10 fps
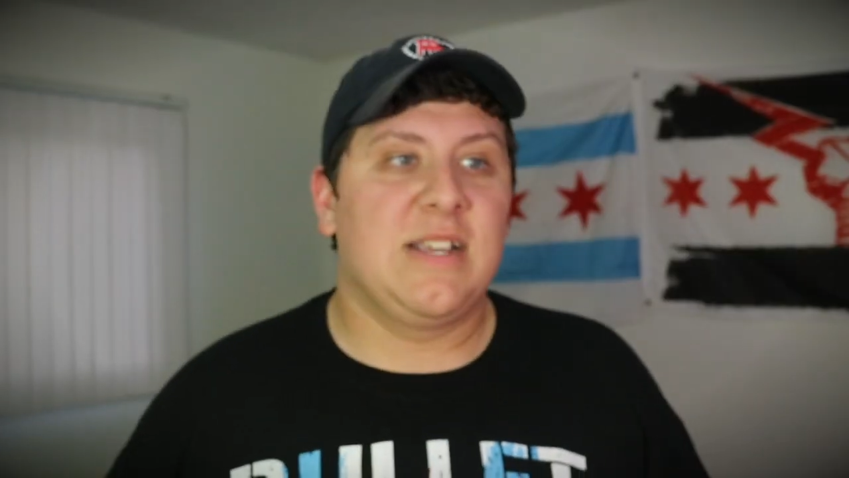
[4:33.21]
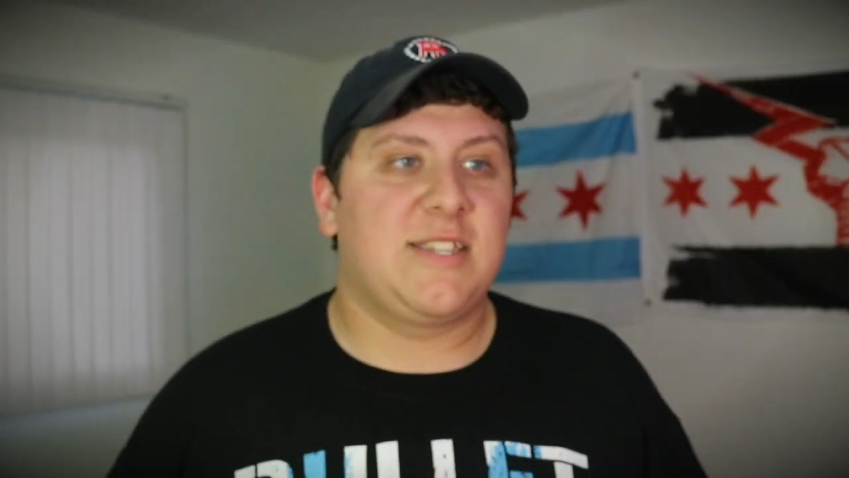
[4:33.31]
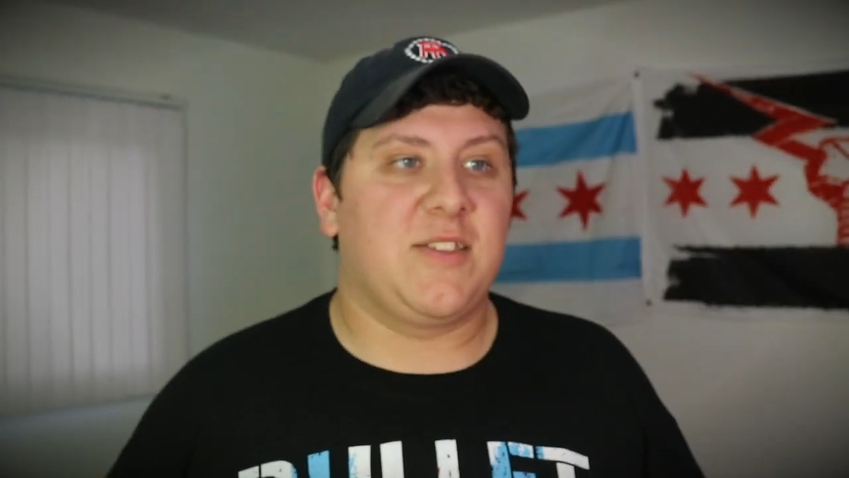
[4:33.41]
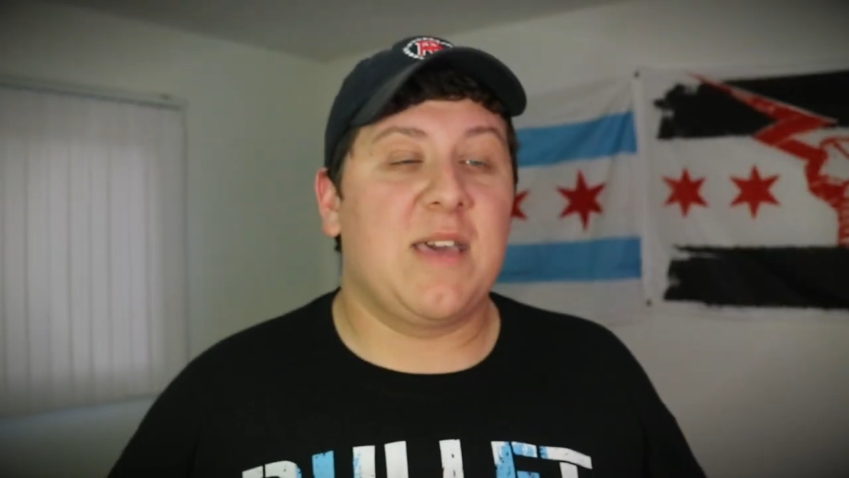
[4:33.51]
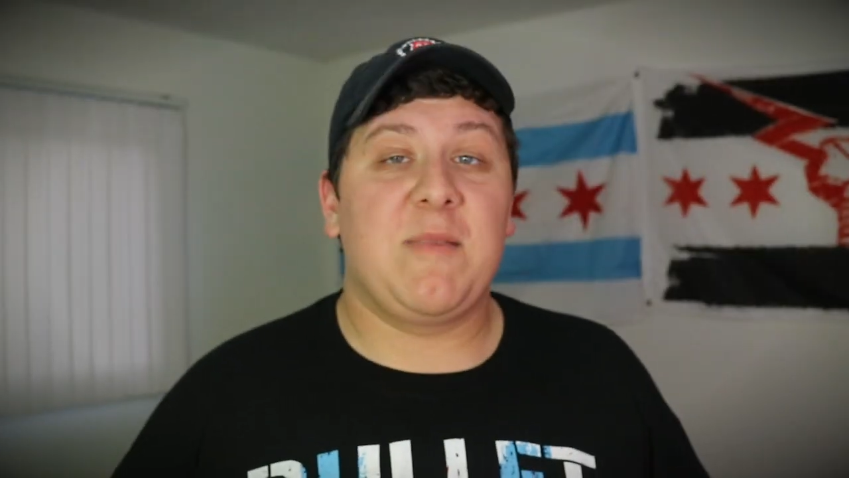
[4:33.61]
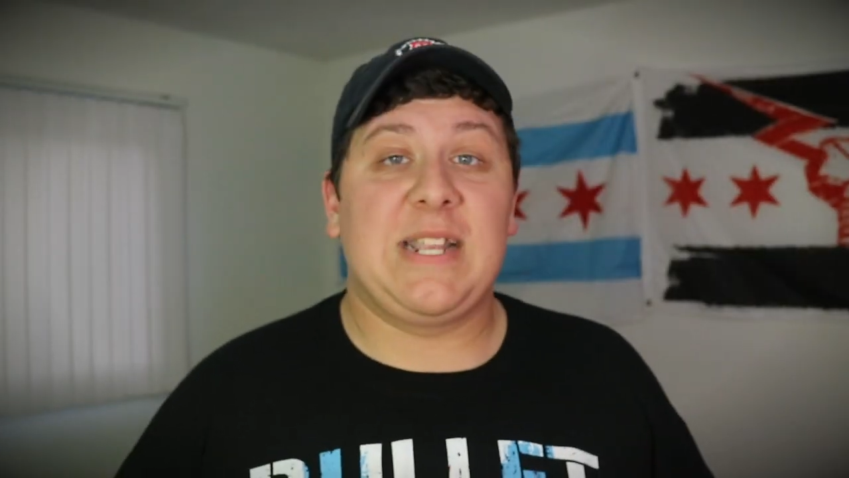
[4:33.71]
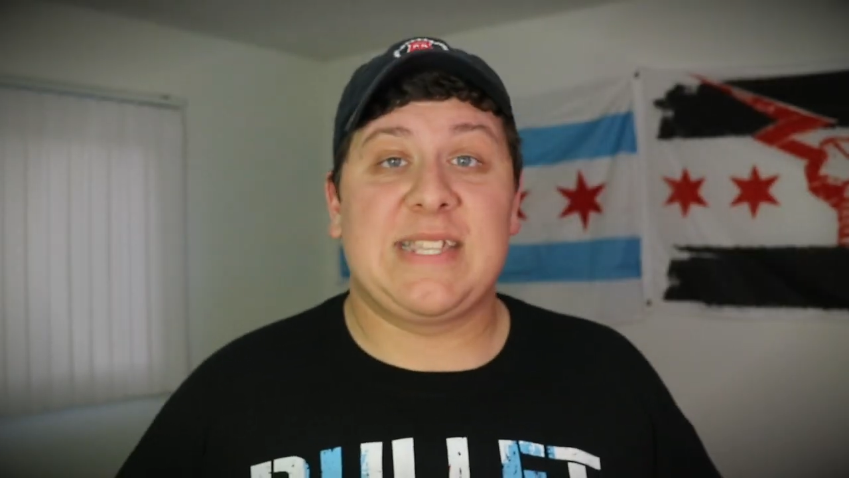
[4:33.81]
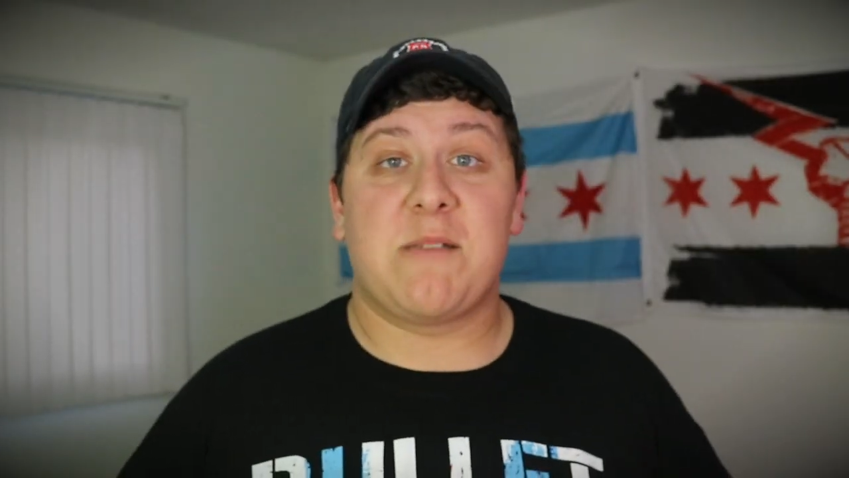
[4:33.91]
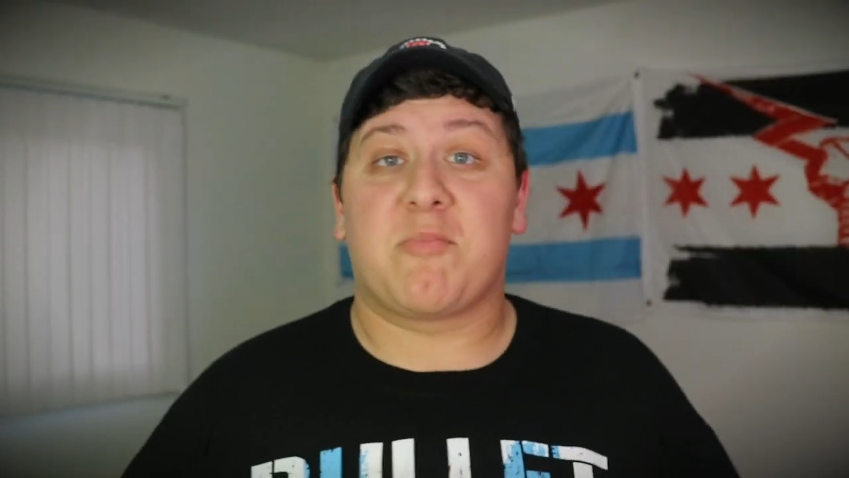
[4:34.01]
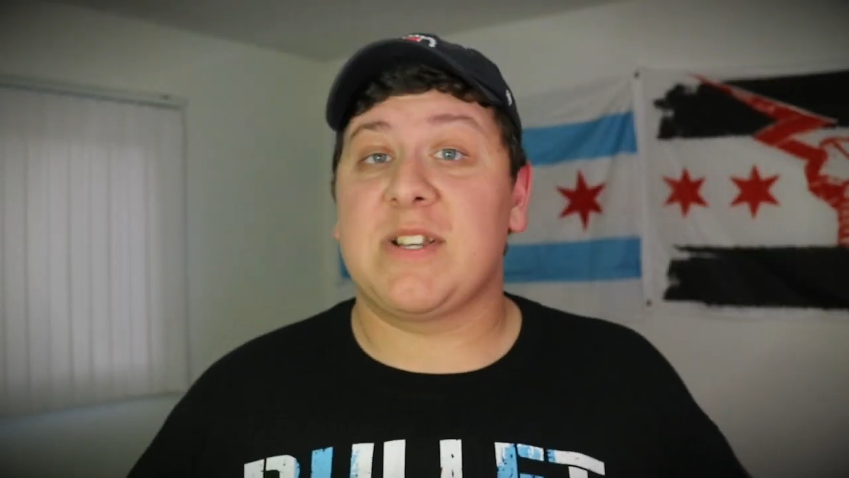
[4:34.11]
So that means
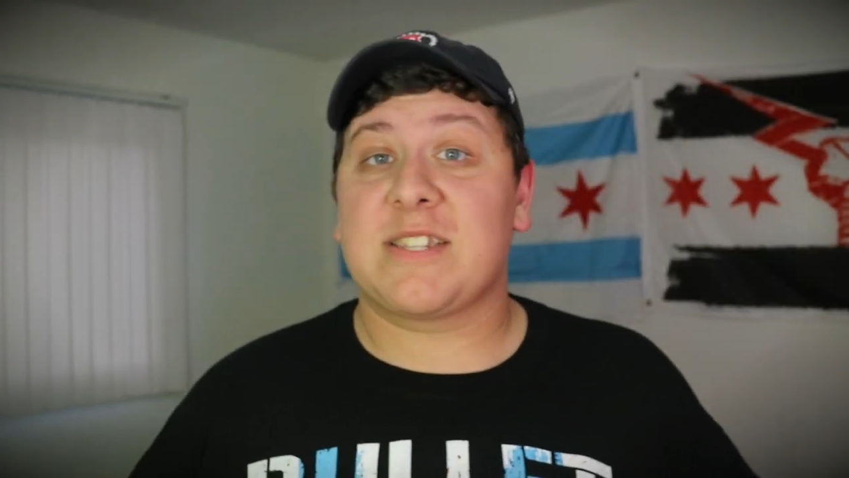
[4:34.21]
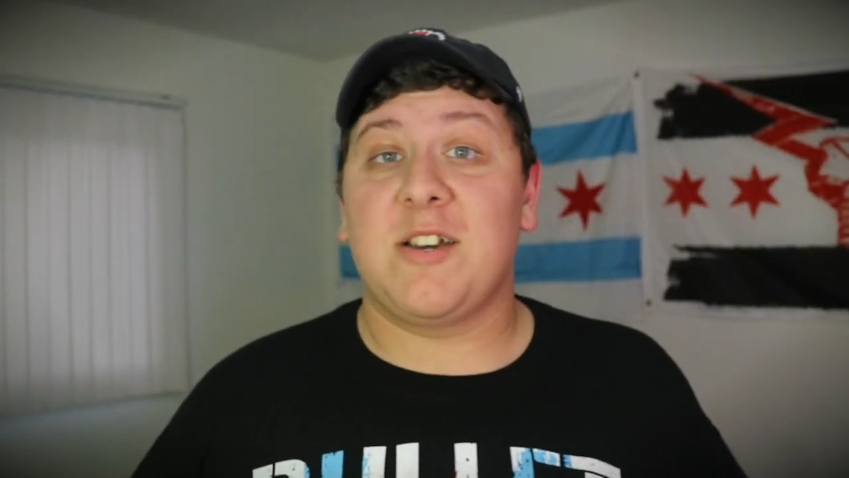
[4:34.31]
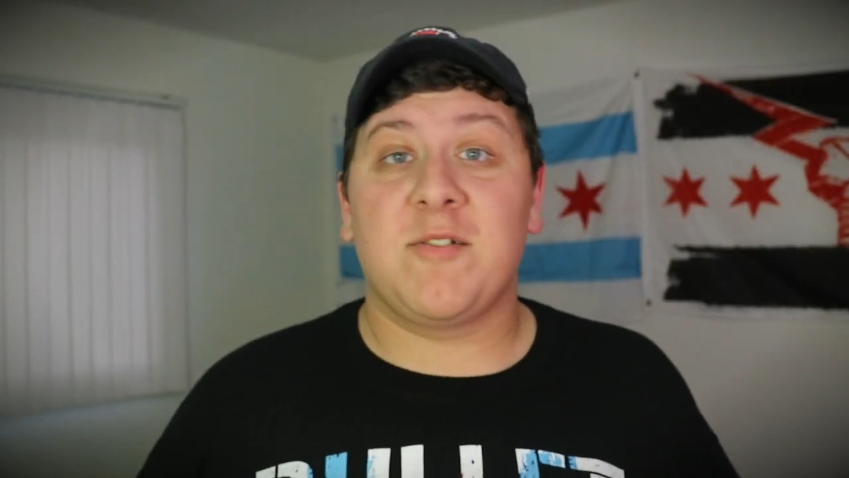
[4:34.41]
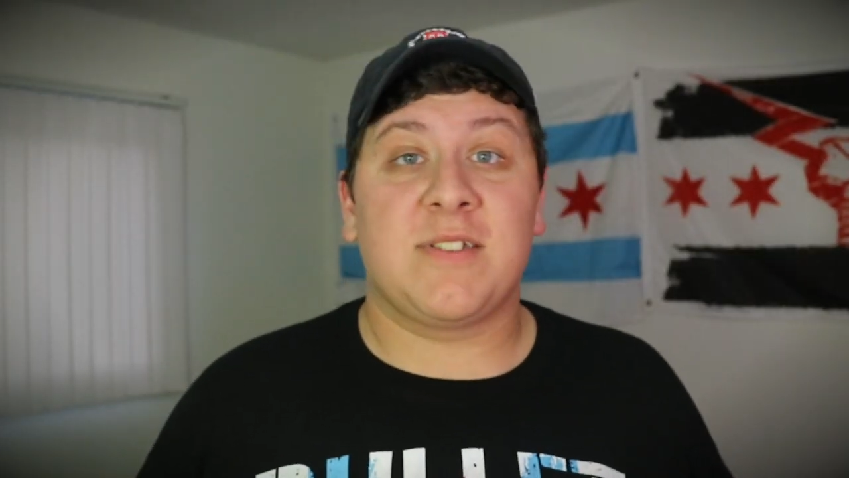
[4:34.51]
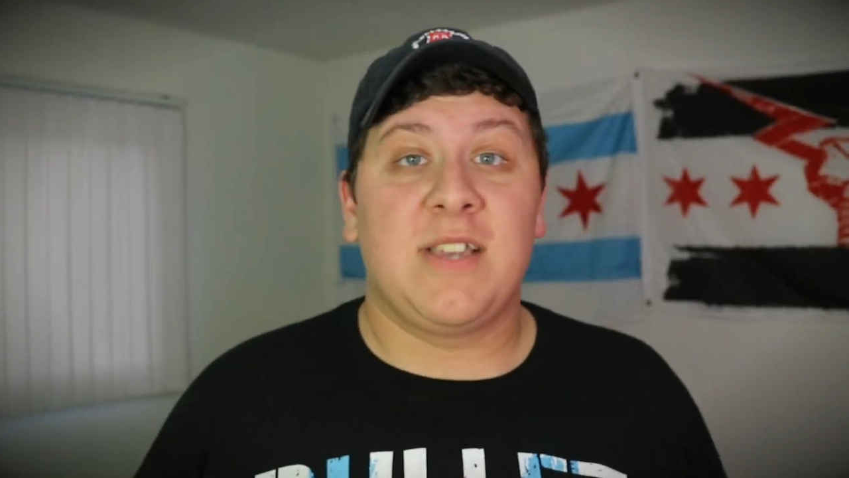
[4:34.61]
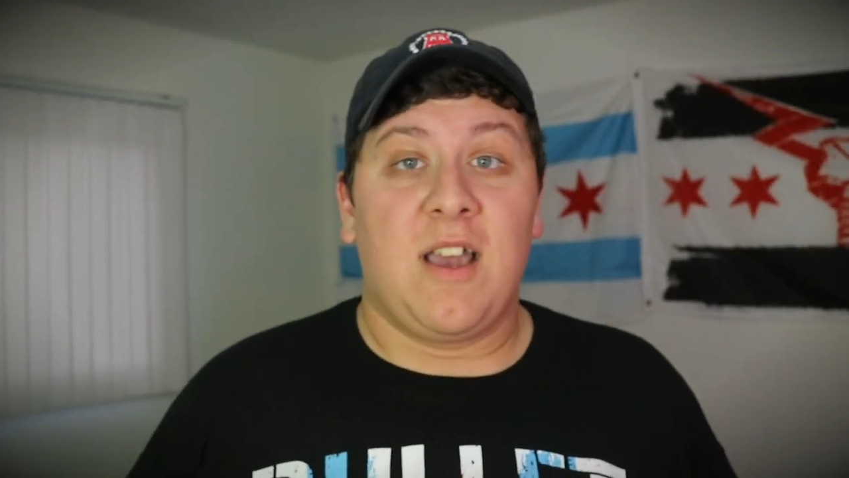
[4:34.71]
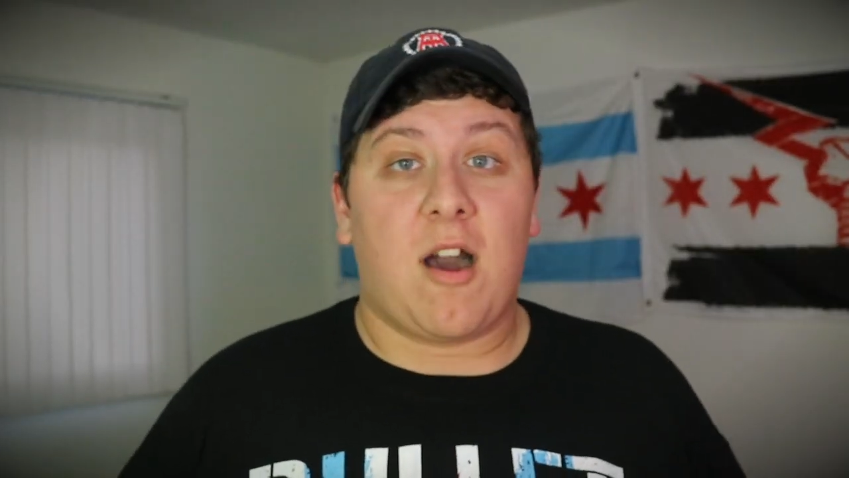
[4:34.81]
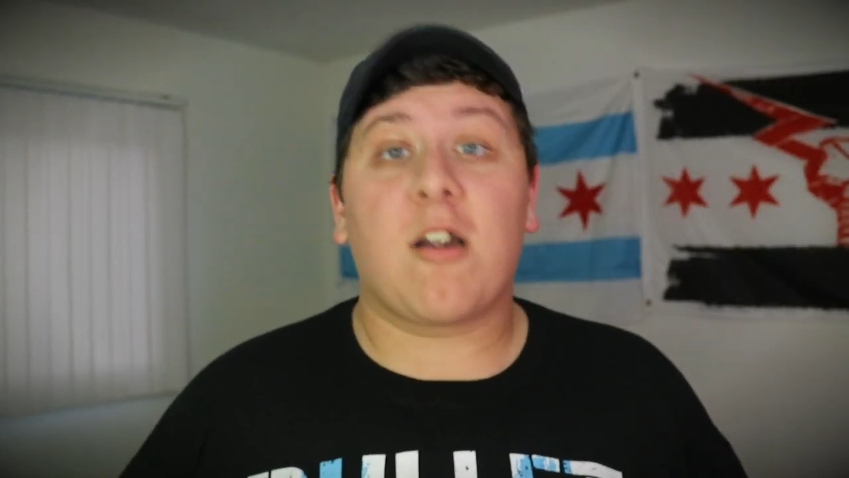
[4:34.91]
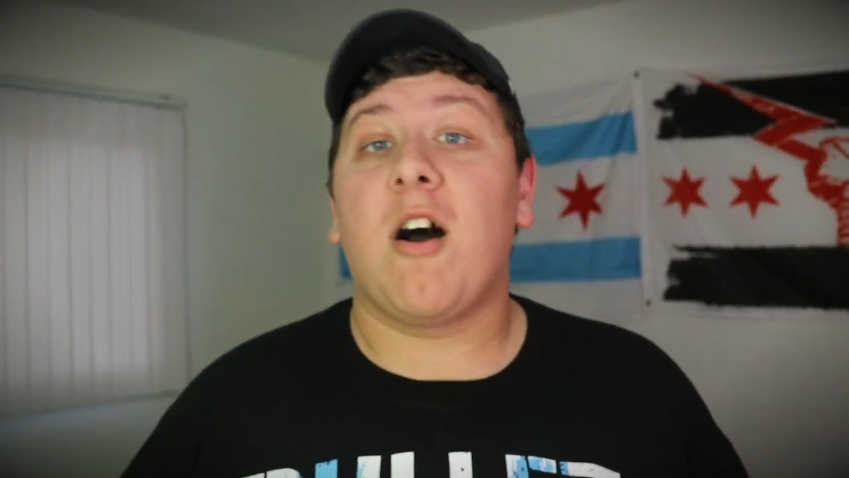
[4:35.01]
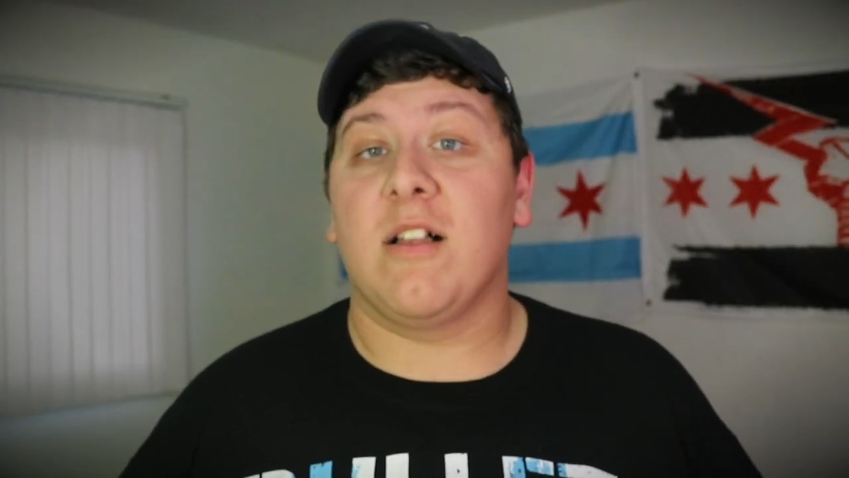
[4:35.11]
that Briscoes
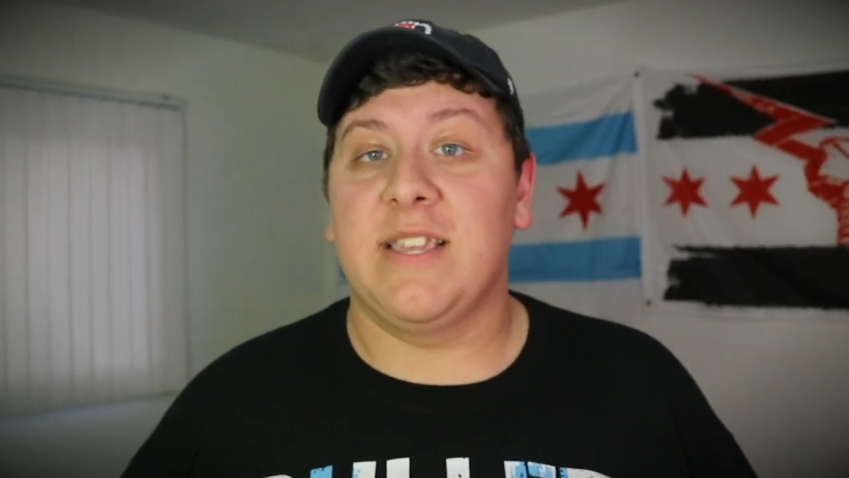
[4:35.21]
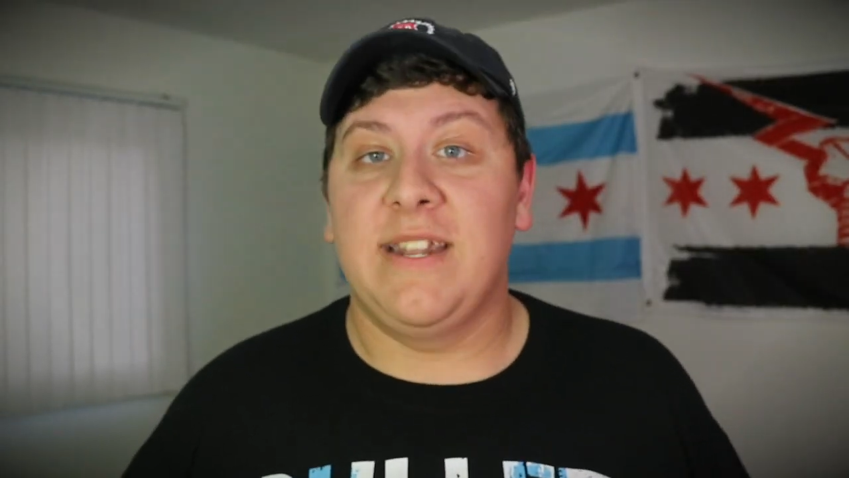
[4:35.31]
are All